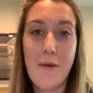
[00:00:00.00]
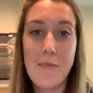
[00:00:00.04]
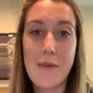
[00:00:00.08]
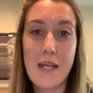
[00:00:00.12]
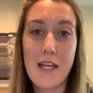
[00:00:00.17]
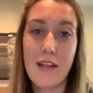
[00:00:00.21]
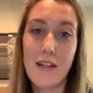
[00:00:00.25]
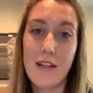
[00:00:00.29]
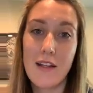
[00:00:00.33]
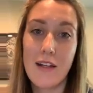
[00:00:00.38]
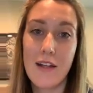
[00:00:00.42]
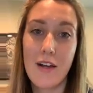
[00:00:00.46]

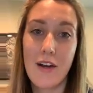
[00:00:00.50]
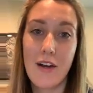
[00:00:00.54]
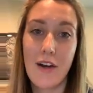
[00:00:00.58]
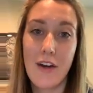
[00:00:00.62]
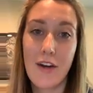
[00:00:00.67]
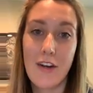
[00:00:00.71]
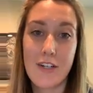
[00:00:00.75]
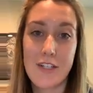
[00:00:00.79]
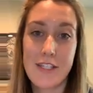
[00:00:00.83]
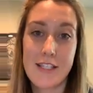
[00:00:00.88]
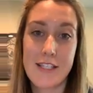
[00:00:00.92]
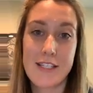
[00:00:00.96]
in
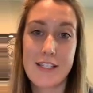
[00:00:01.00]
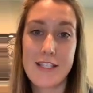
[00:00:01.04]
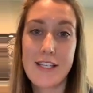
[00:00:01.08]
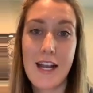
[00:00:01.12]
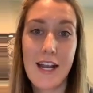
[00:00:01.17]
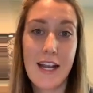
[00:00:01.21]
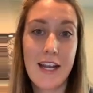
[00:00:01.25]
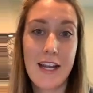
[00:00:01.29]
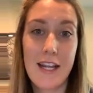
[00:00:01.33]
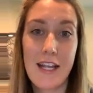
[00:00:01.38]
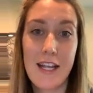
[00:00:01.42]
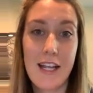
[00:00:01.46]
our
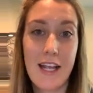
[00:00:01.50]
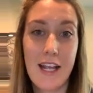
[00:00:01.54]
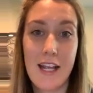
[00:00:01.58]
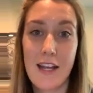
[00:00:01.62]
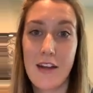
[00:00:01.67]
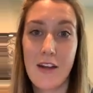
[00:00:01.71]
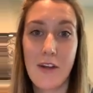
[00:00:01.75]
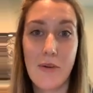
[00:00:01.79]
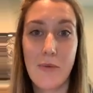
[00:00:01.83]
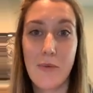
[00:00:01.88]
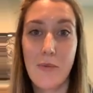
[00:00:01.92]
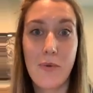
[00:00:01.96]
society, in
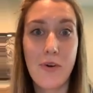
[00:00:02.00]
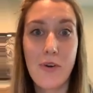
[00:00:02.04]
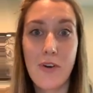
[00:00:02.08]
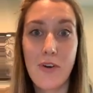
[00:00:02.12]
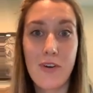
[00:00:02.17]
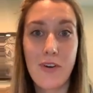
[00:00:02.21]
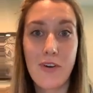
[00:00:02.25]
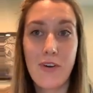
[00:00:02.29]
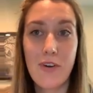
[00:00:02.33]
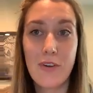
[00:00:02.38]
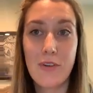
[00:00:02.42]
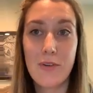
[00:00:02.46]
our
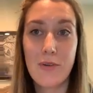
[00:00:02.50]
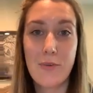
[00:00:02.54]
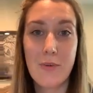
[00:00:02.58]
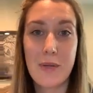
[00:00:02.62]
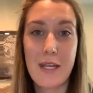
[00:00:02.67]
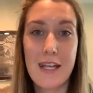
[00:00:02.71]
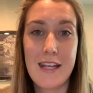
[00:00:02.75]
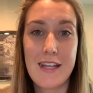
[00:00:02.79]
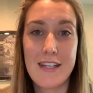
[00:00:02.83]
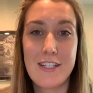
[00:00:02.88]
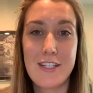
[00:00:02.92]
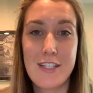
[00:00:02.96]
world,
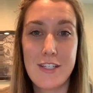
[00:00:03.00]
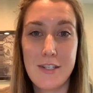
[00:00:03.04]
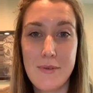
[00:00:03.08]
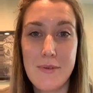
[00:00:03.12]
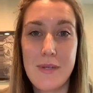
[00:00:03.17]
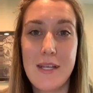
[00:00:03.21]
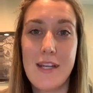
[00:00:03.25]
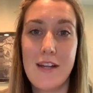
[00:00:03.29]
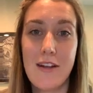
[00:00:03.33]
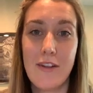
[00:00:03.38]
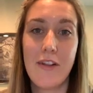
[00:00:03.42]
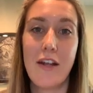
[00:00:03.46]
we do
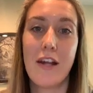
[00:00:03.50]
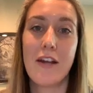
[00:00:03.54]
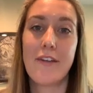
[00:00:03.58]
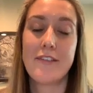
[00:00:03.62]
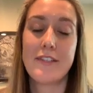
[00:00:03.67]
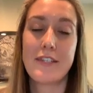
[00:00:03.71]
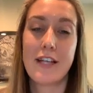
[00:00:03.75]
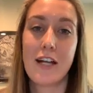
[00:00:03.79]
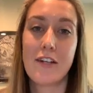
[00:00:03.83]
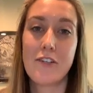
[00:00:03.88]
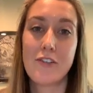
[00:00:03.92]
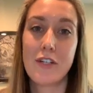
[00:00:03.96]
eat a lot of
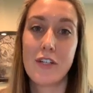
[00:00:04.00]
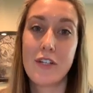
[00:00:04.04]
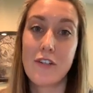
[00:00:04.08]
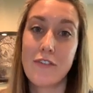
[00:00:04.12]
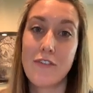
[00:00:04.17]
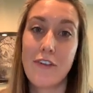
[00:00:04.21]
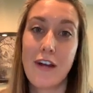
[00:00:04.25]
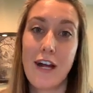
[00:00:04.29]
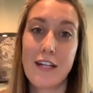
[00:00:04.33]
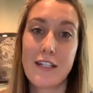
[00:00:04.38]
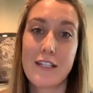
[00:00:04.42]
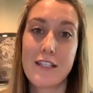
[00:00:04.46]
saturated
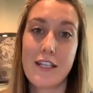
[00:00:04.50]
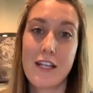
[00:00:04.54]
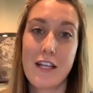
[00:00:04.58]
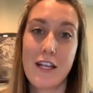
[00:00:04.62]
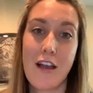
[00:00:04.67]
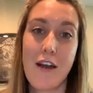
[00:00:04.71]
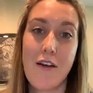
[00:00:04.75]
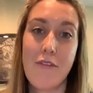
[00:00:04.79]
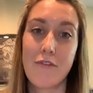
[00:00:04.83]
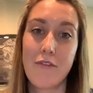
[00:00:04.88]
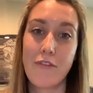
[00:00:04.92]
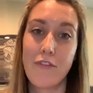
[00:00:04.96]
fats. They
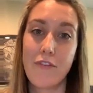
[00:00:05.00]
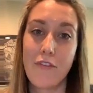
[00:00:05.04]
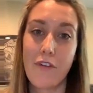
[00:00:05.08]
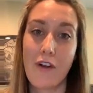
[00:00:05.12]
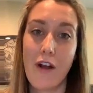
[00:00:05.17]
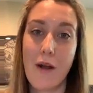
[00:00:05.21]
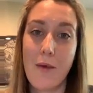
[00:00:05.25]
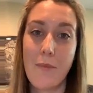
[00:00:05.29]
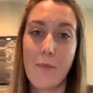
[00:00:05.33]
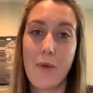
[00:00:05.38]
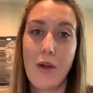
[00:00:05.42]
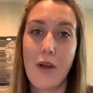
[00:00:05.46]
come
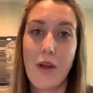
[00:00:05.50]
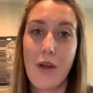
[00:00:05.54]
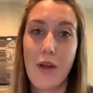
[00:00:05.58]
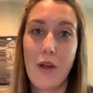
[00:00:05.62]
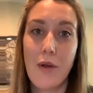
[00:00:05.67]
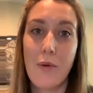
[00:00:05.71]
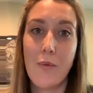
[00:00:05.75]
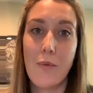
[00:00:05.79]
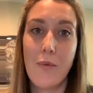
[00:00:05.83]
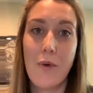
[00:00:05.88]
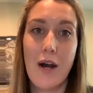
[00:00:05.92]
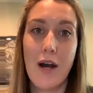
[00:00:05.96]
from
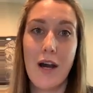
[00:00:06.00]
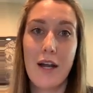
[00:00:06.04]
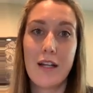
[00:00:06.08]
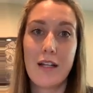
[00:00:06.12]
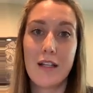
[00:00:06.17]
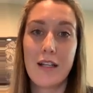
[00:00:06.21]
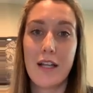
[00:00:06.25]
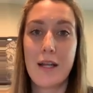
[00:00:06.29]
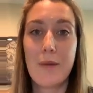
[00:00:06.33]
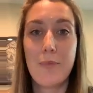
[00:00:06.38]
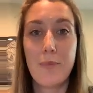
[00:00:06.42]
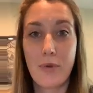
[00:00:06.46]

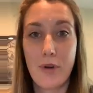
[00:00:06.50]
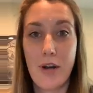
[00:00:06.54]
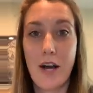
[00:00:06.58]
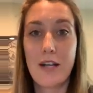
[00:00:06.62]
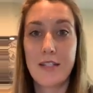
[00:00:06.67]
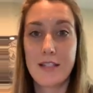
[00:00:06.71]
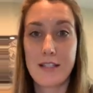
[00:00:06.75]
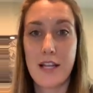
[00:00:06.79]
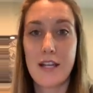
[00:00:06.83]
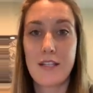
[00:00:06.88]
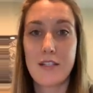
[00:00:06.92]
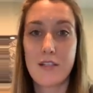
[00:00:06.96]
like
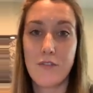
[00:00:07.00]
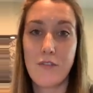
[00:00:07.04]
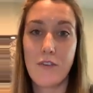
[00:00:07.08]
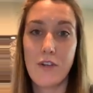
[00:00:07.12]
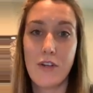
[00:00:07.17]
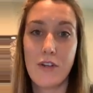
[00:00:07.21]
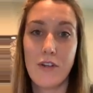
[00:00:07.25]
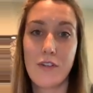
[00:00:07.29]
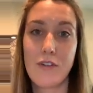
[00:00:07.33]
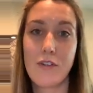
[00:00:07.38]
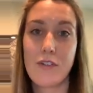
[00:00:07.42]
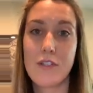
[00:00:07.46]
processed
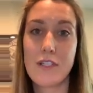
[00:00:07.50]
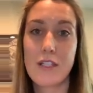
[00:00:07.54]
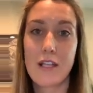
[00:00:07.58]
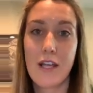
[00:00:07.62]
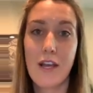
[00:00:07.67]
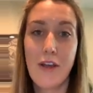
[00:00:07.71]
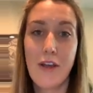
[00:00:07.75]
foods,